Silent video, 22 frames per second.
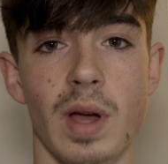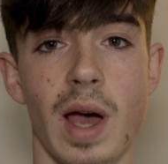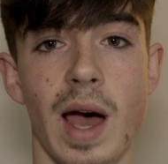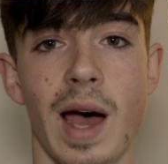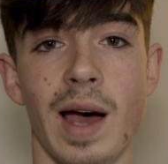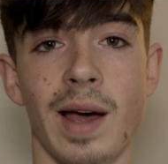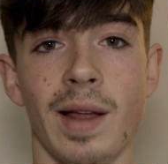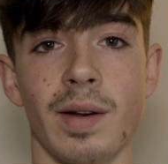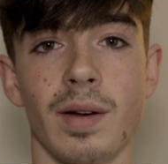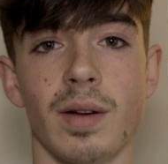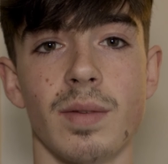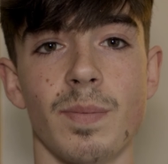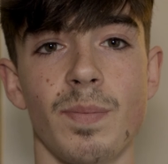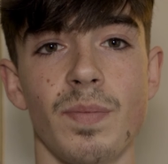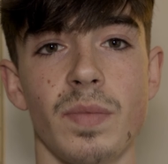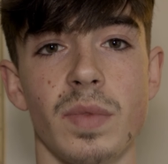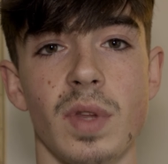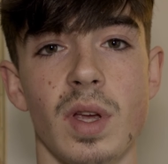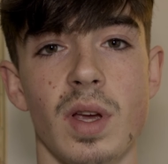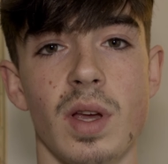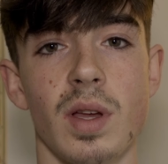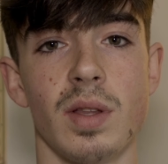And
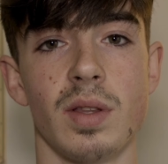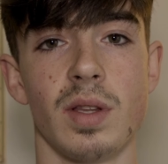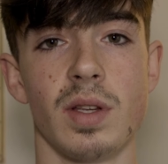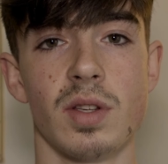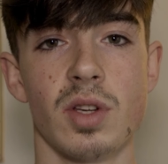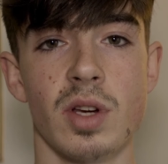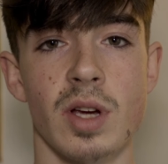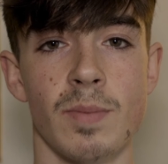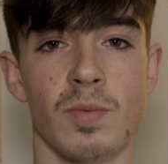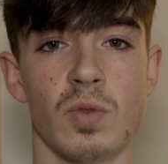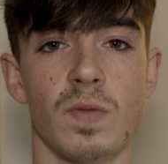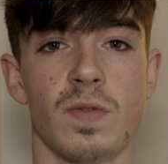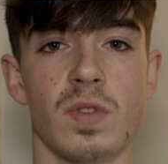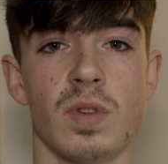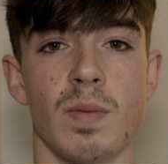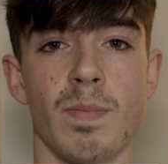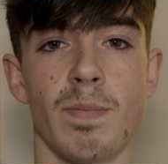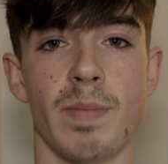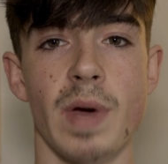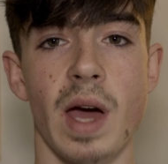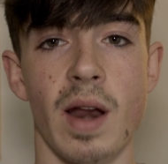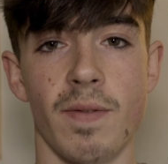this comes with
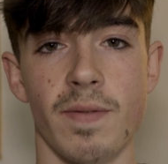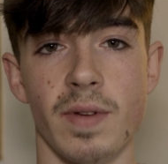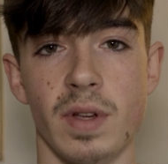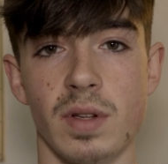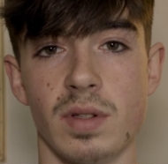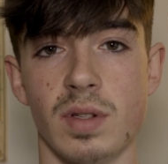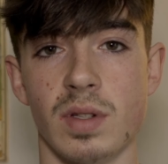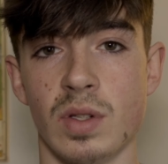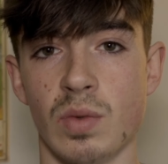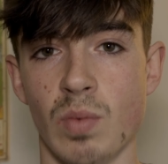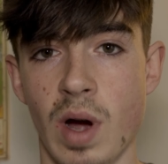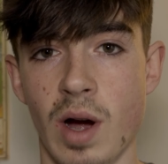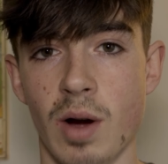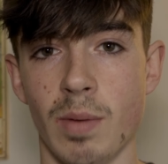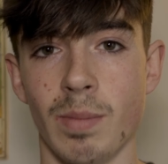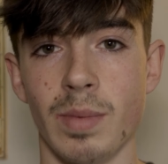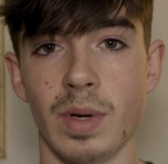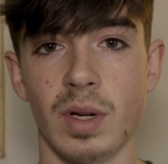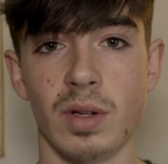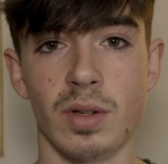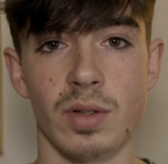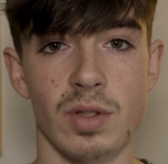some benefits as well
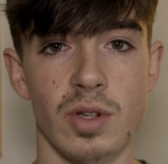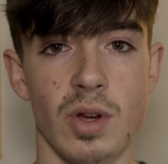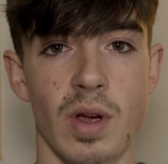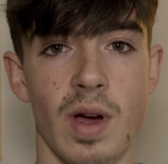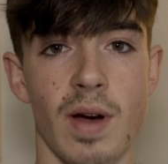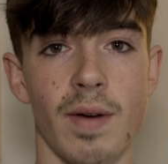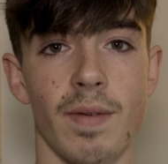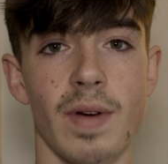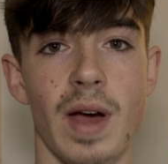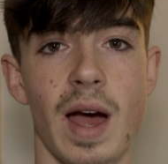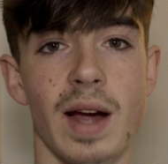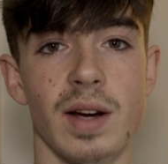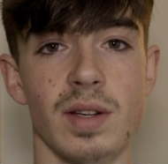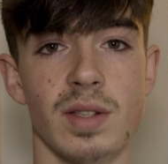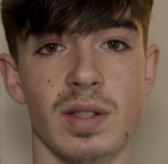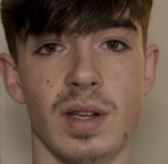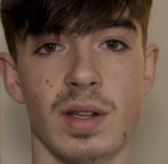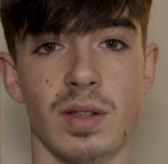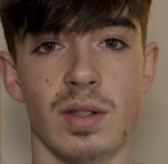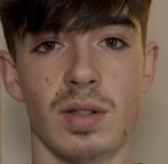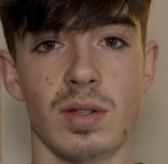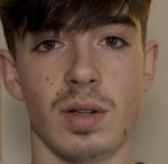because you have
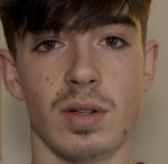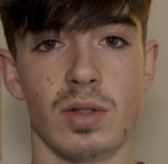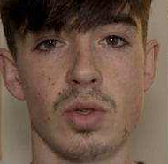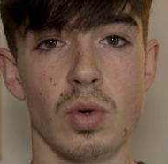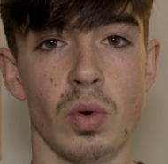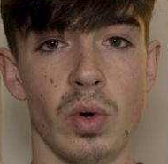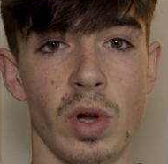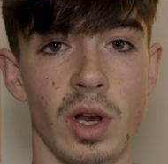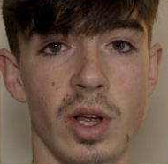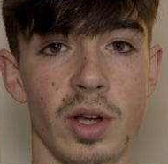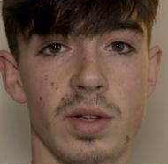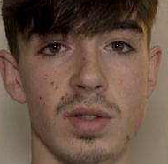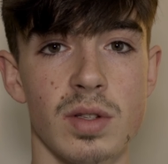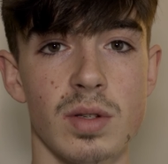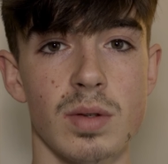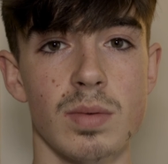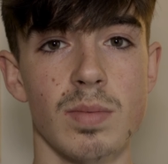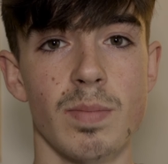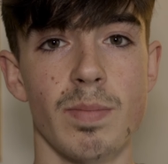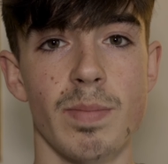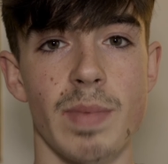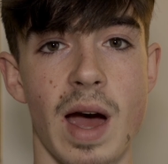access to toilets,